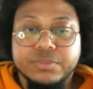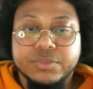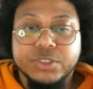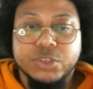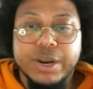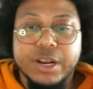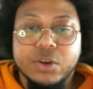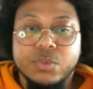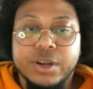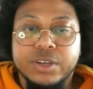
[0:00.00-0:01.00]
so
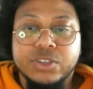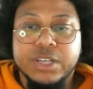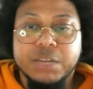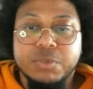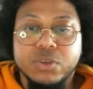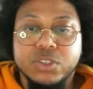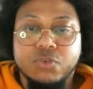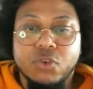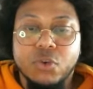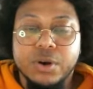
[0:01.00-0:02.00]
regular one teleports
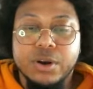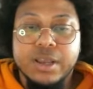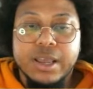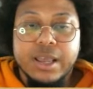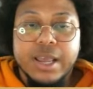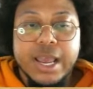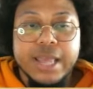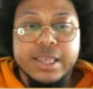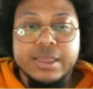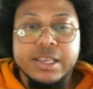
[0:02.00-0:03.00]
forward,
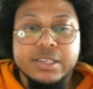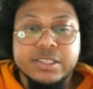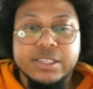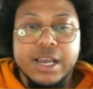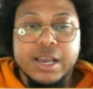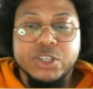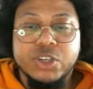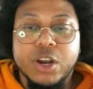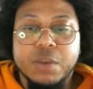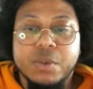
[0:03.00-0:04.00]
and then this in
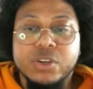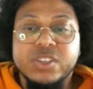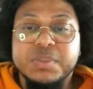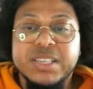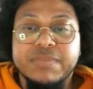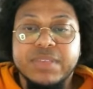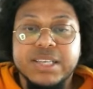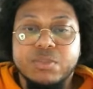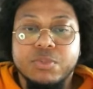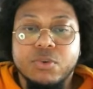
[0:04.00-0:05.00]
Sharingan mode you specifically
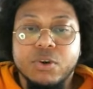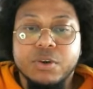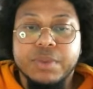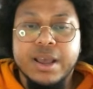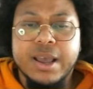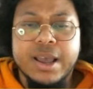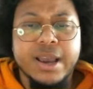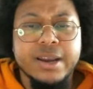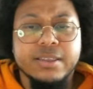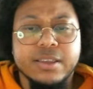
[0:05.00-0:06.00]
teleport
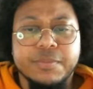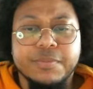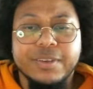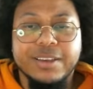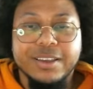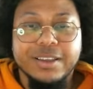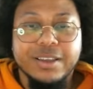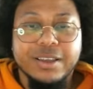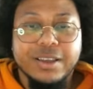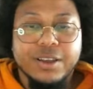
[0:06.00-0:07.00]
behind them
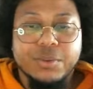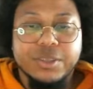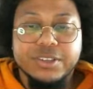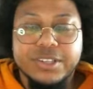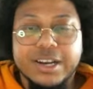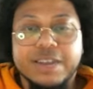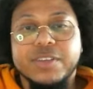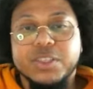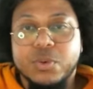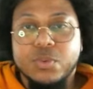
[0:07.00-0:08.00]
when there's that
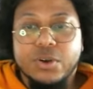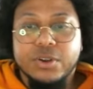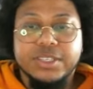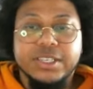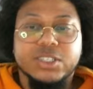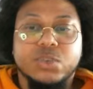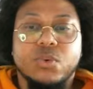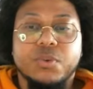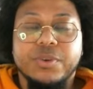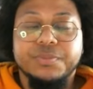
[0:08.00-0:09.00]
invisible wall to
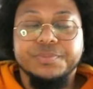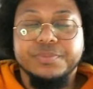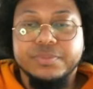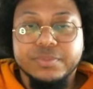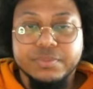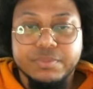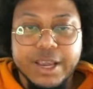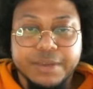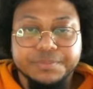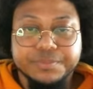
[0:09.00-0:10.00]
warp you.
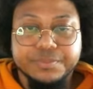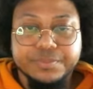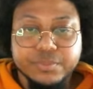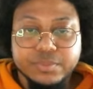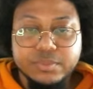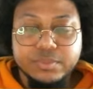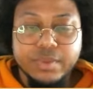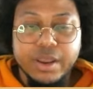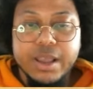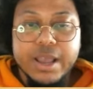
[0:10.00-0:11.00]
Yeah.
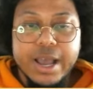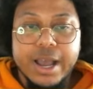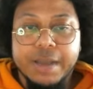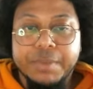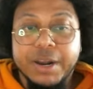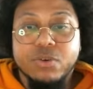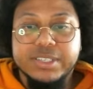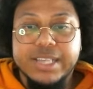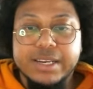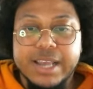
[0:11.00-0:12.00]
And of
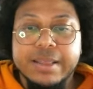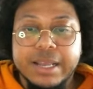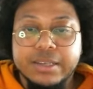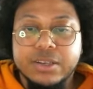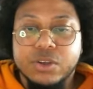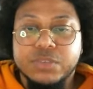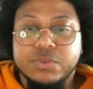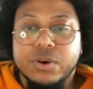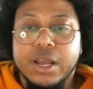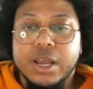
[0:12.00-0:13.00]
course that goes for